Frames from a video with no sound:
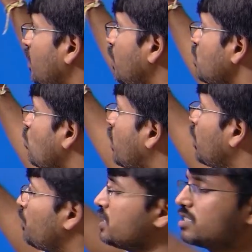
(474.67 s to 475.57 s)
so what
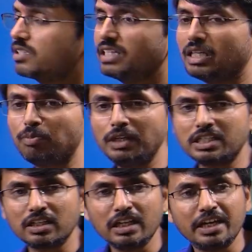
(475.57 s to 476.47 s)
happens, the
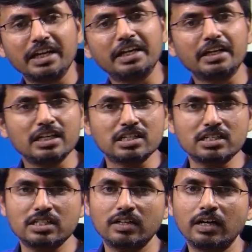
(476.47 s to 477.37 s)
depletion layer
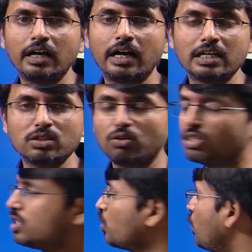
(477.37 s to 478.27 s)
increases. As a
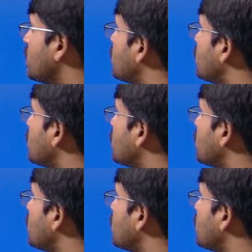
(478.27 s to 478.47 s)
consequence,